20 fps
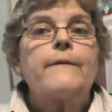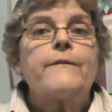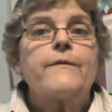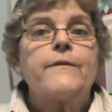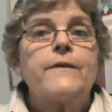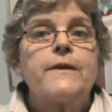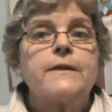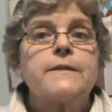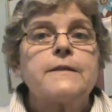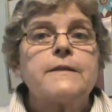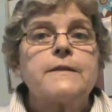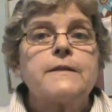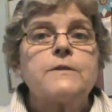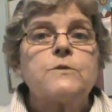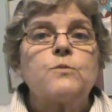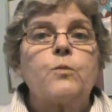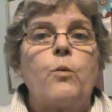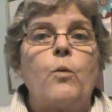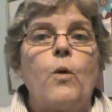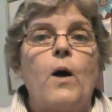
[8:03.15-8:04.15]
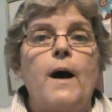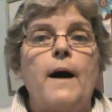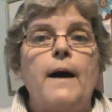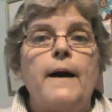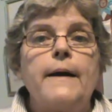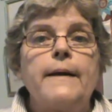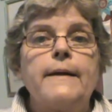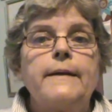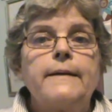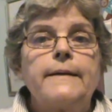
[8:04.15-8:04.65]
This is
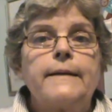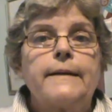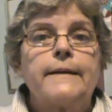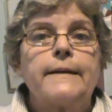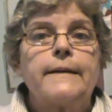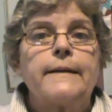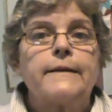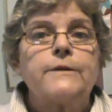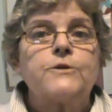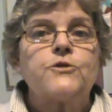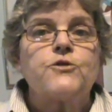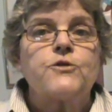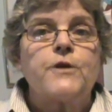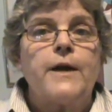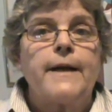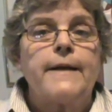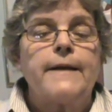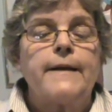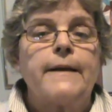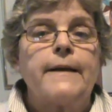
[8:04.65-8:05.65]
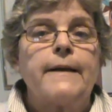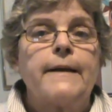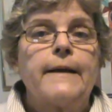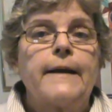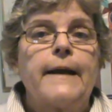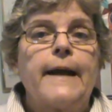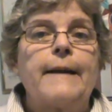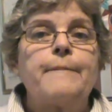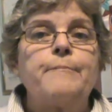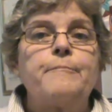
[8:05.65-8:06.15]
why clicker training
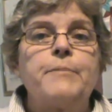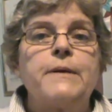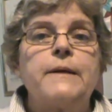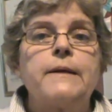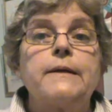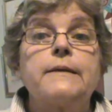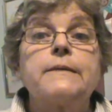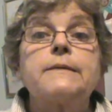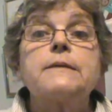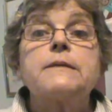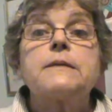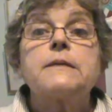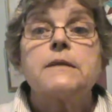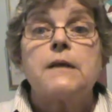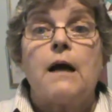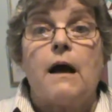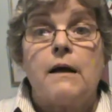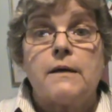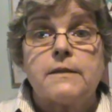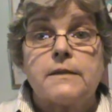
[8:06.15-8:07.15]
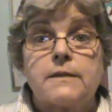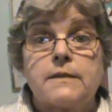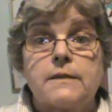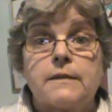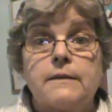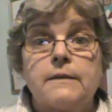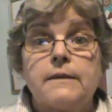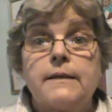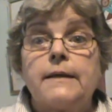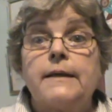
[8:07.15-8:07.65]
can be a
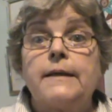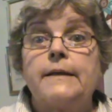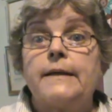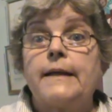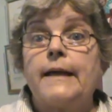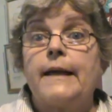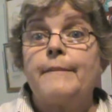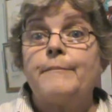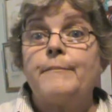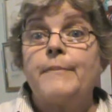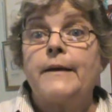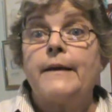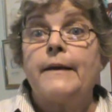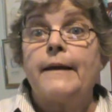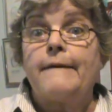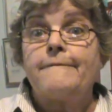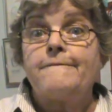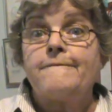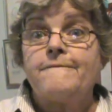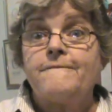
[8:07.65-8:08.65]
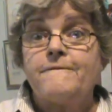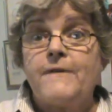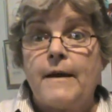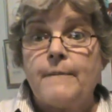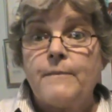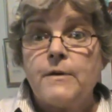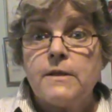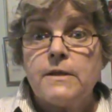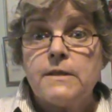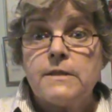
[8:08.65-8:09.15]
disaster. It can be
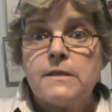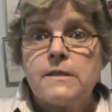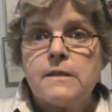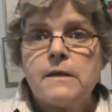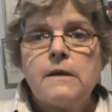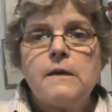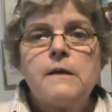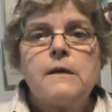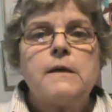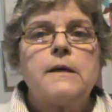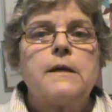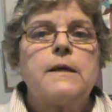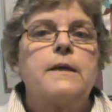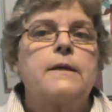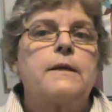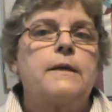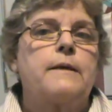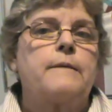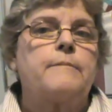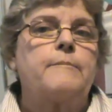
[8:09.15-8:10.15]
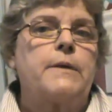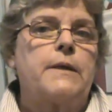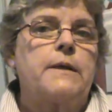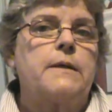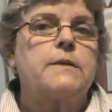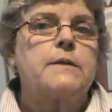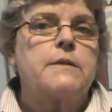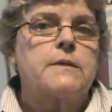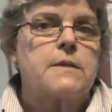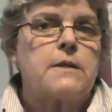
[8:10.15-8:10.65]
fabulous, it can be
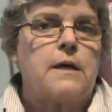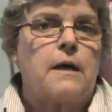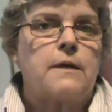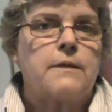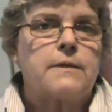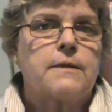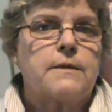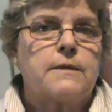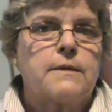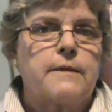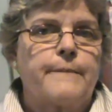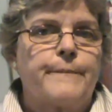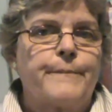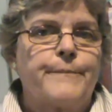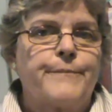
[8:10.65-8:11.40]
a disaster.